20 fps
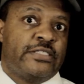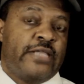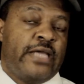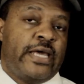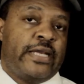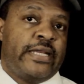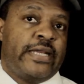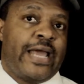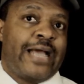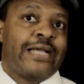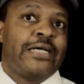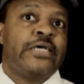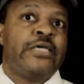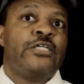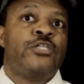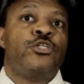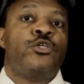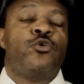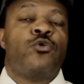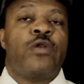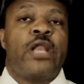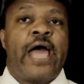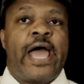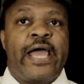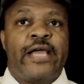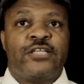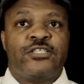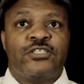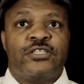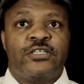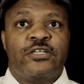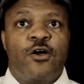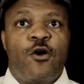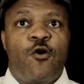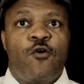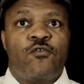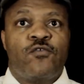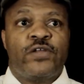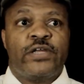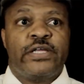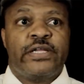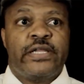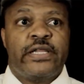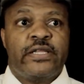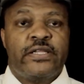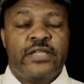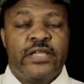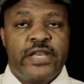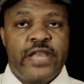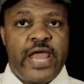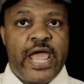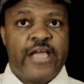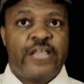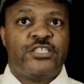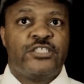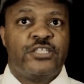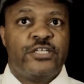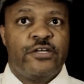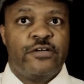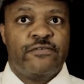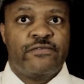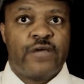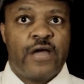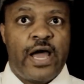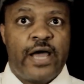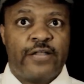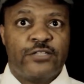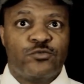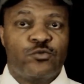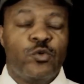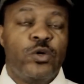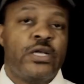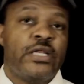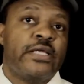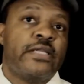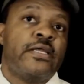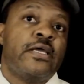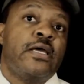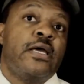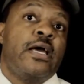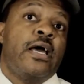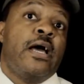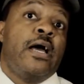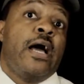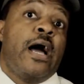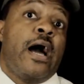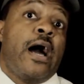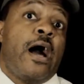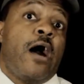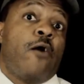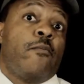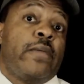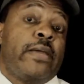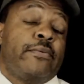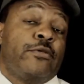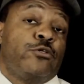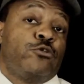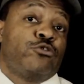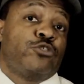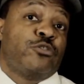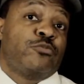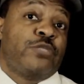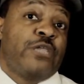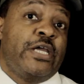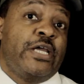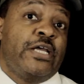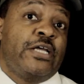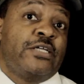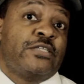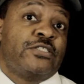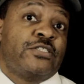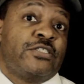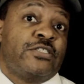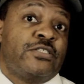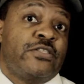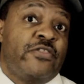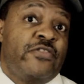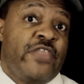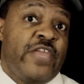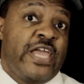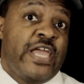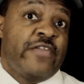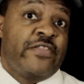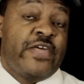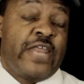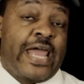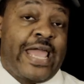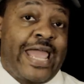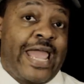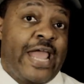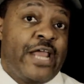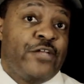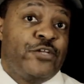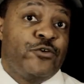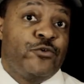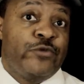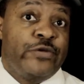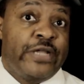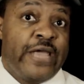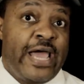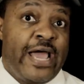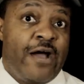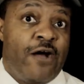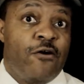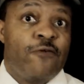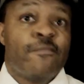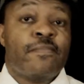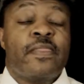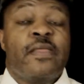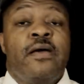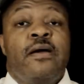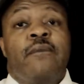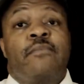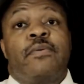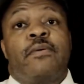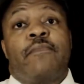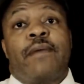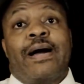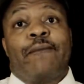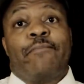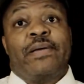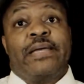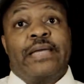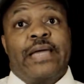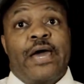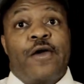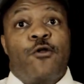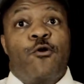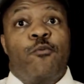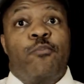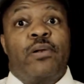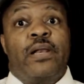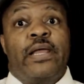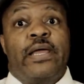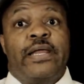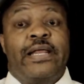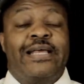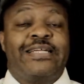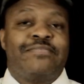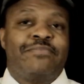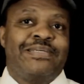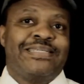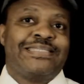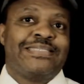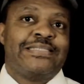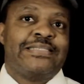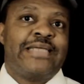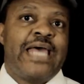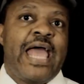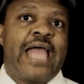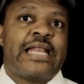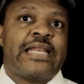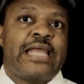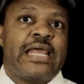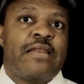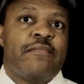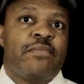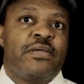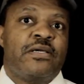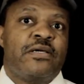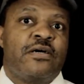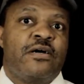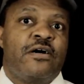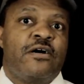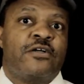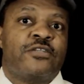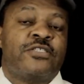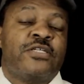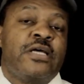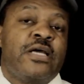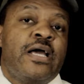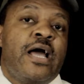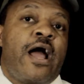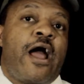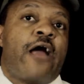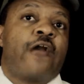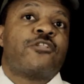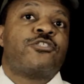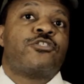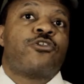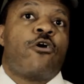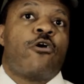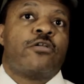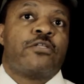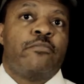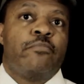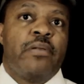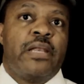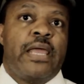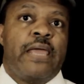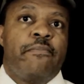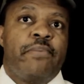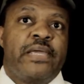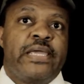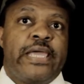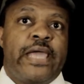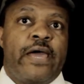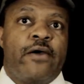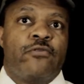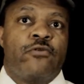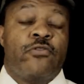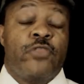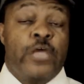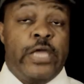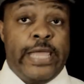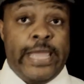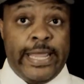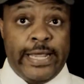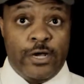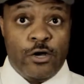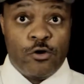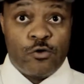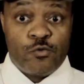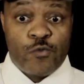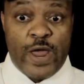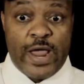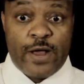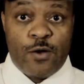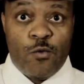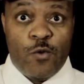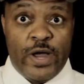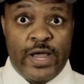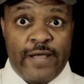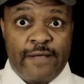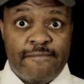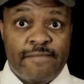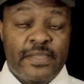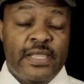now that I couldn't do last year, and hopefully the next year, if God is willing, I'll be able to do some things then that I can't do now. But my piano playing has been stagnated because I started to play piano the incorrect way.